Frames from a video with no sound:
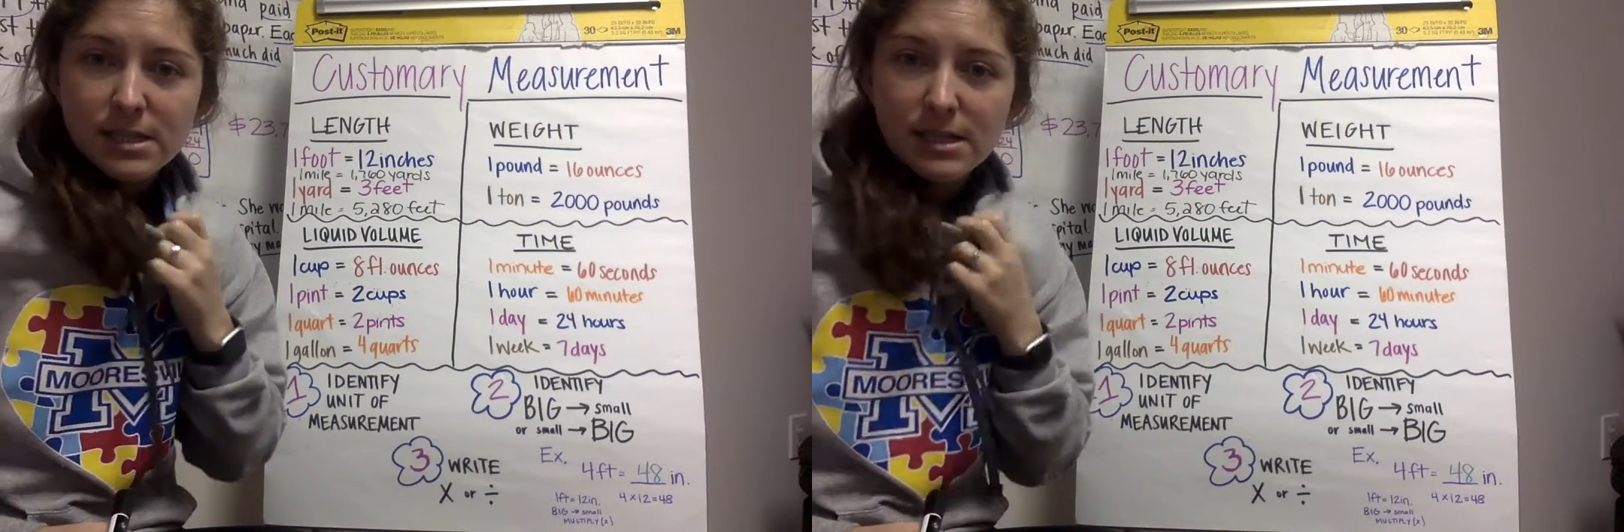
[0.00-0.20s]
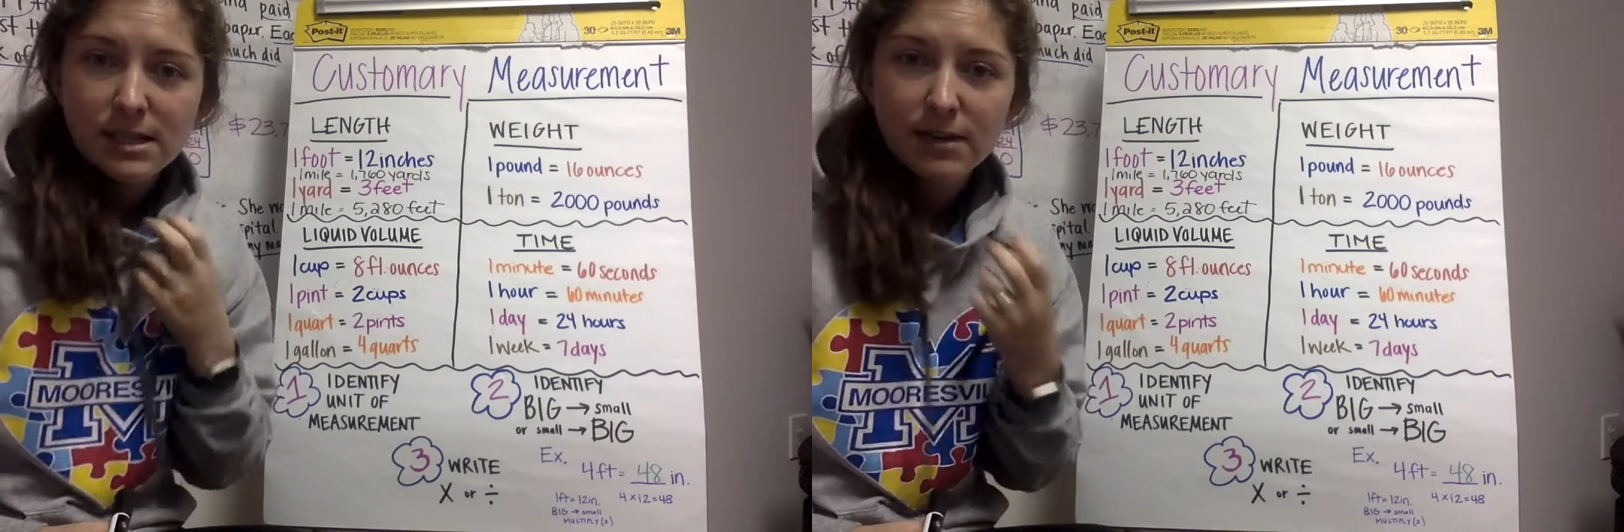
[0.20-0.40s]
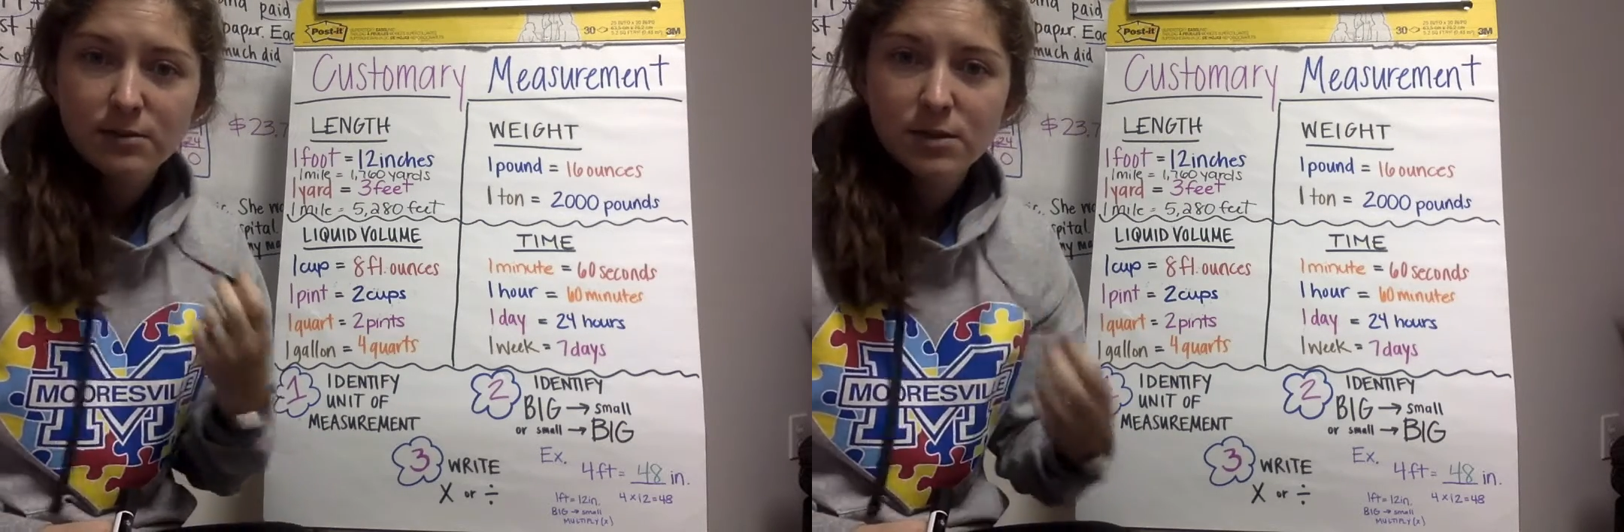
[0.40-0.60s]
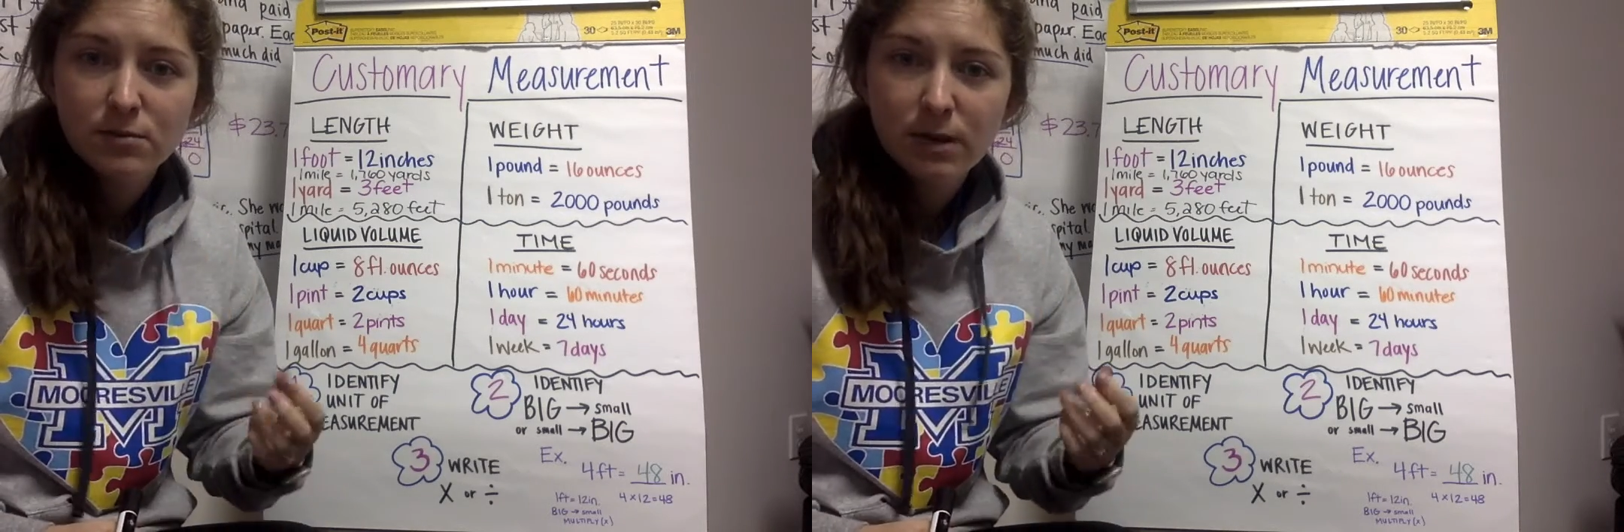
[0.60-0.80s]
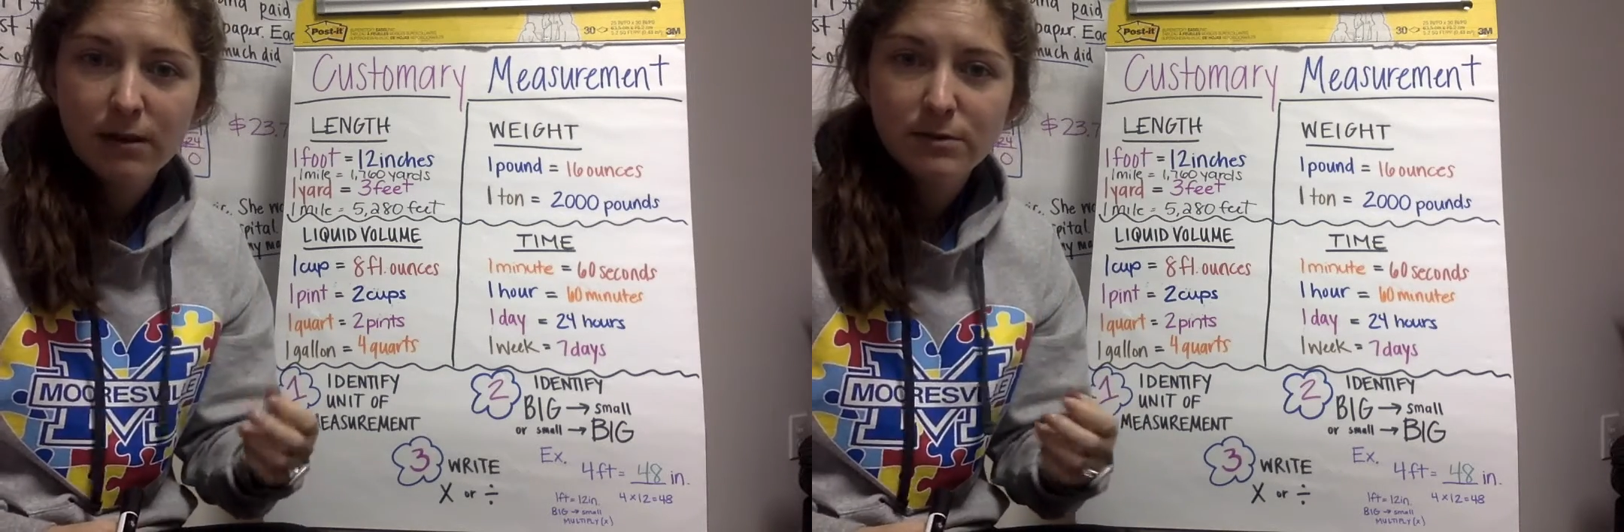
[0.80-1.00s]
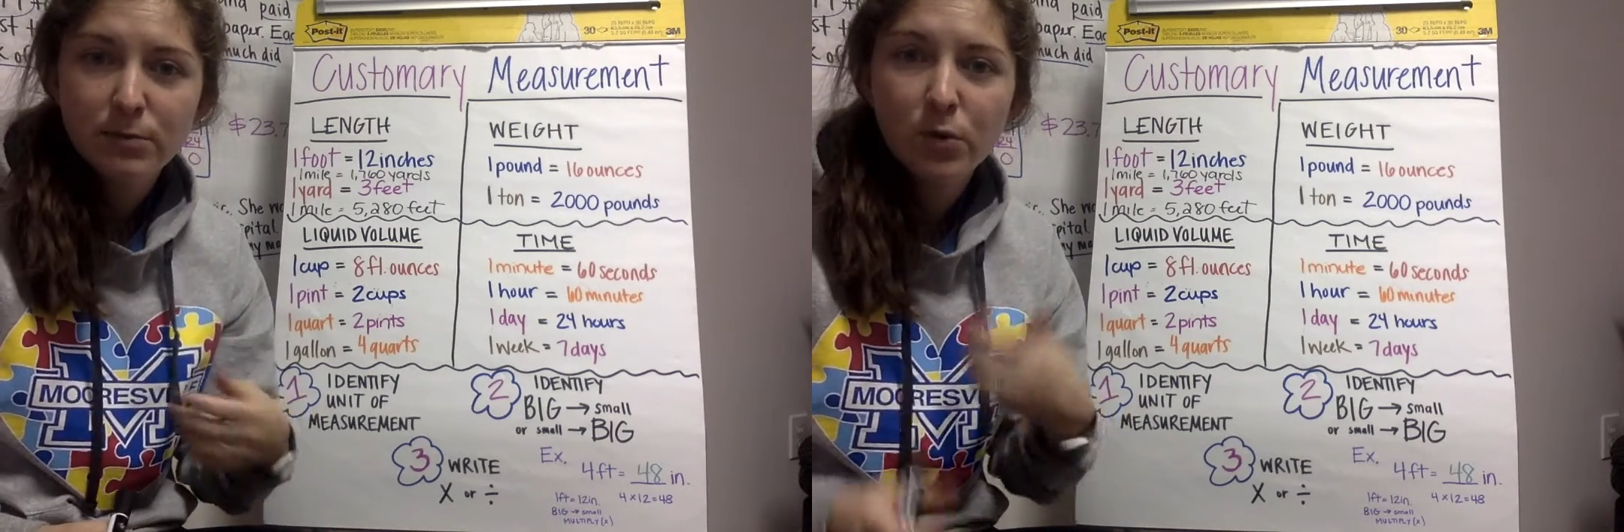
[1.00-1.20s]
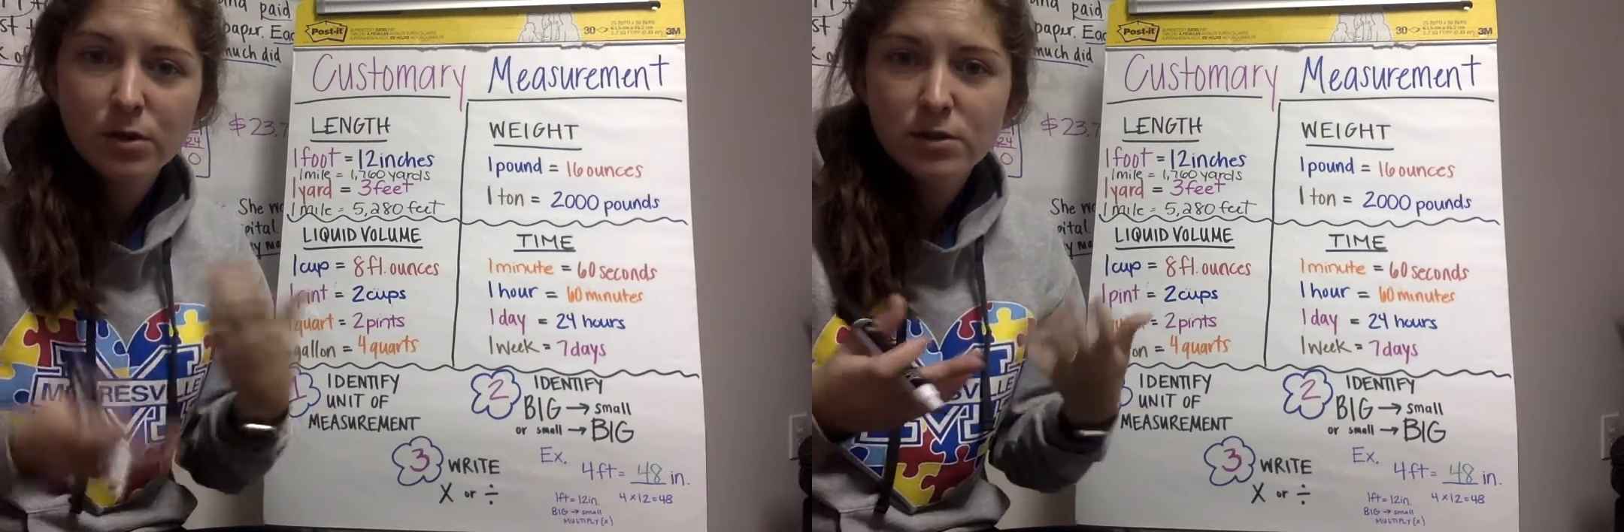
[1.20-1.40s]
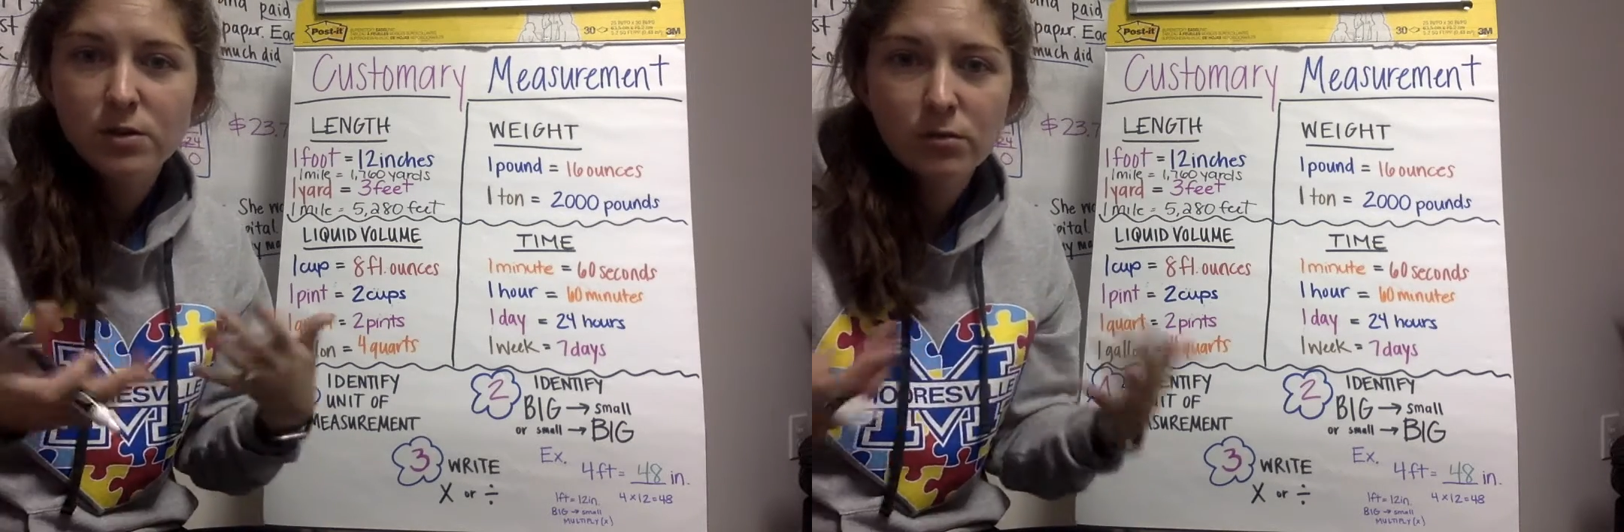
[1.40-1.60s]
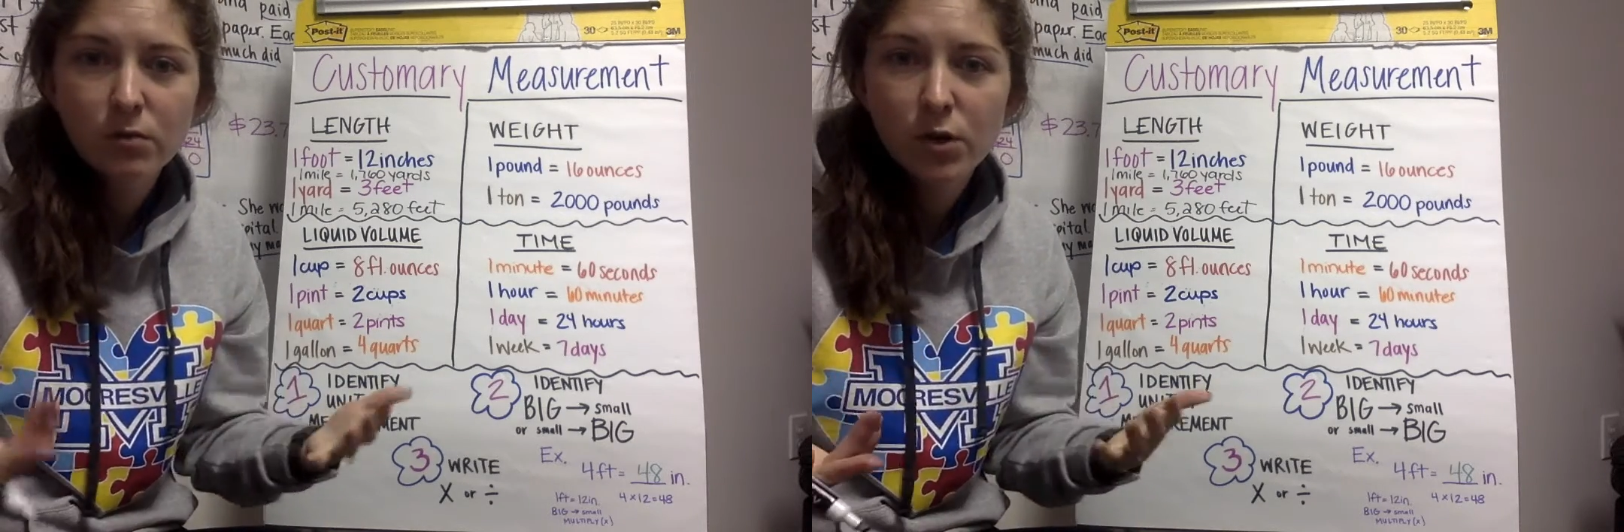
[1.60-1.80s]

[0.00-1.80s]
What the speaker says: 6 ounces when I was born, so